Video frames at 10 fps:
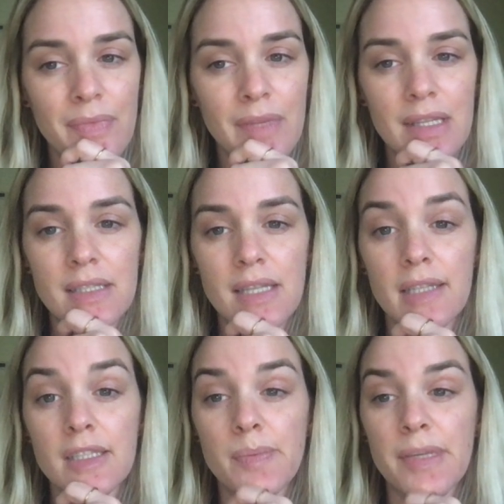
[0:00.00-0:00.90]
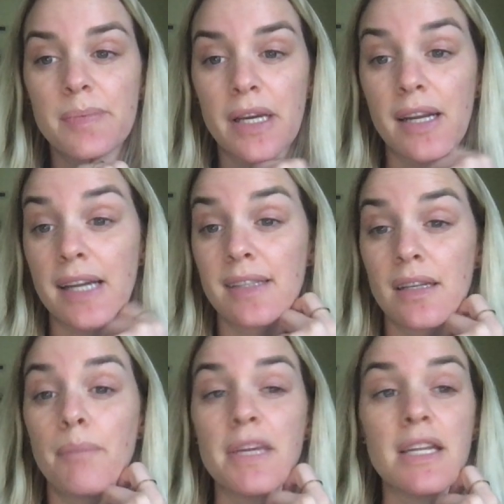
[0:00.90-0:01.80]
"The tunnels must be
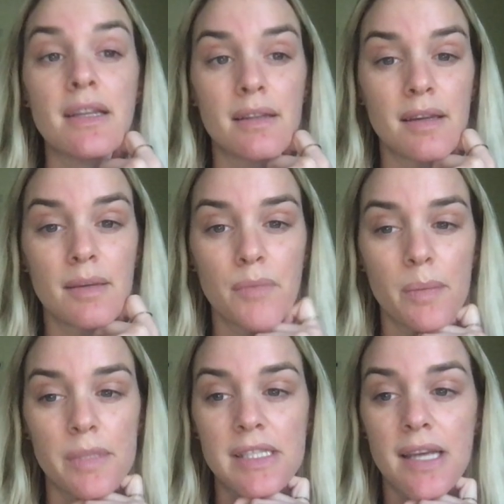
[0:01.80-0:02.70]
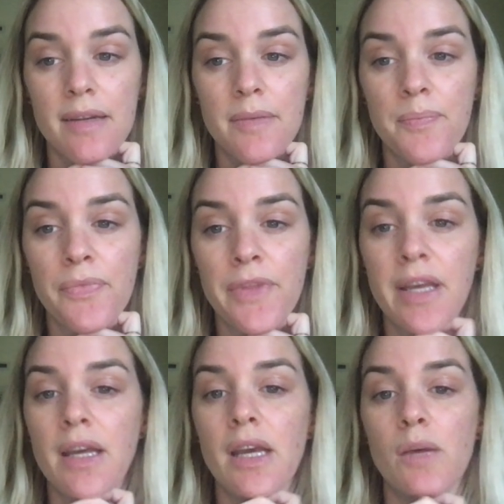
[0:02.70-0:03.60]
connected immediately," Mama said.
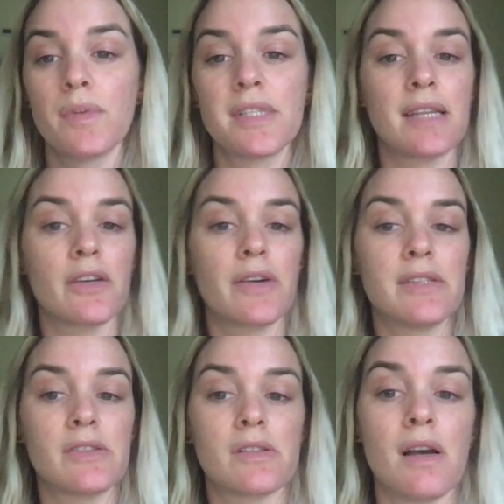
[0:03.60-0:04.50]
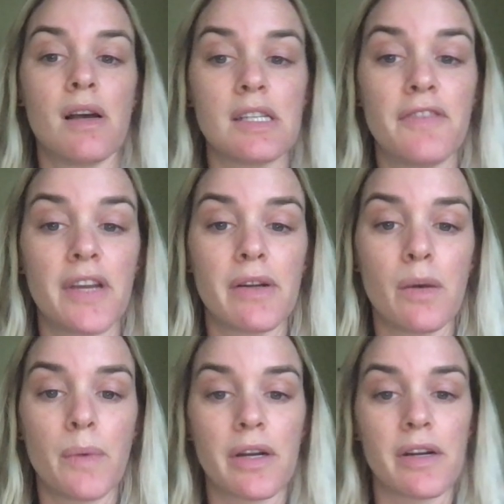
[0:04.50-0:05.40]
"It won't take the Grenzers long to figure
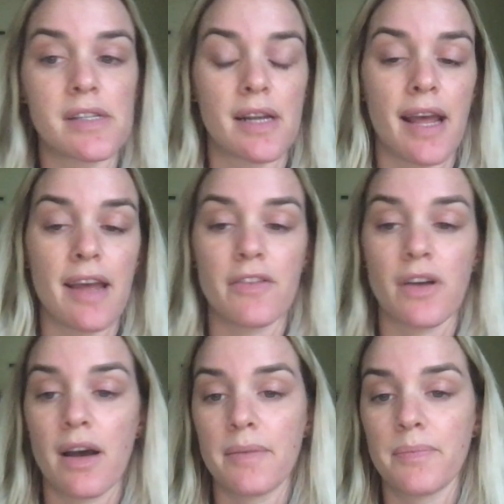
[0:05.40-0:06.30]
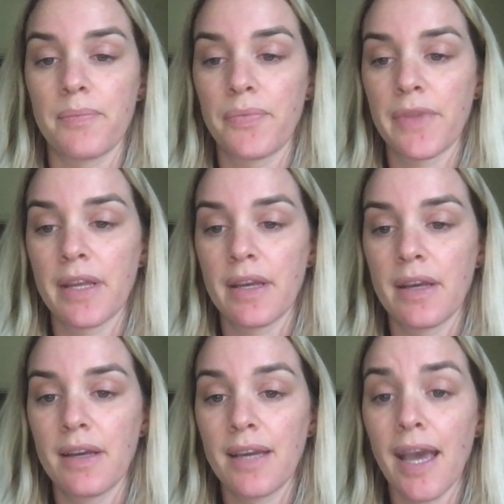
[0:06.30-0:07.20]
out where Goethe and I have gone."
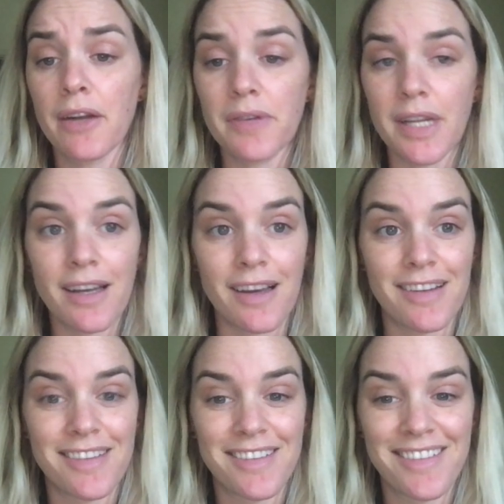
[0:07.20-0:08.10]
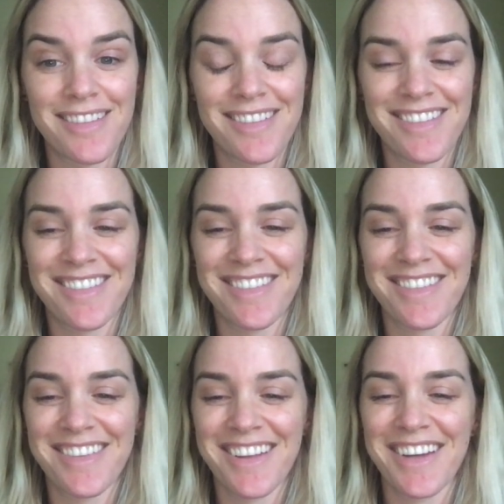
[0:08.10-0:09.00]
"Katharina!"
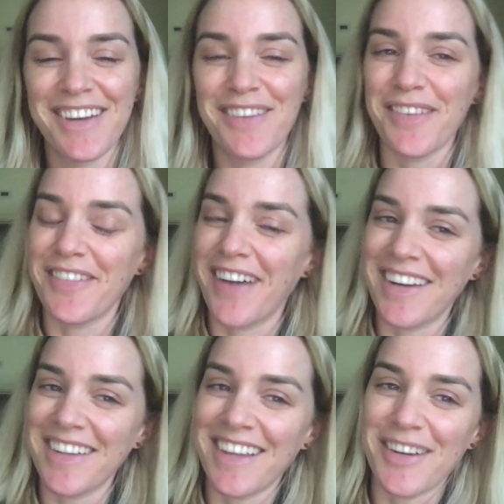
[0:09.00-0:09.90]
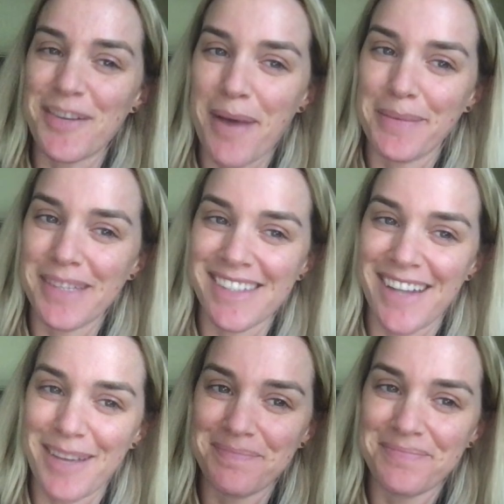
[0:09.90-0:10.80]
We finally learned Mama's
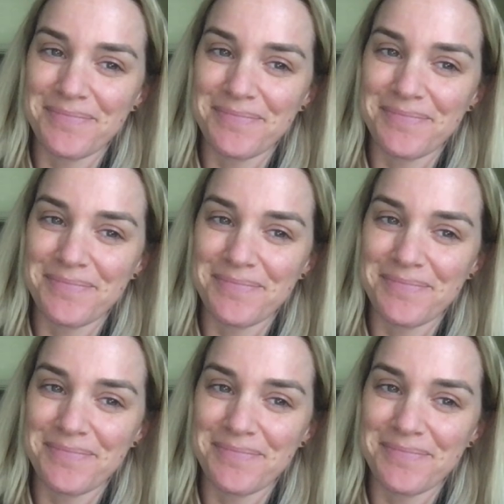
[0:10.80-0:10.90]
name.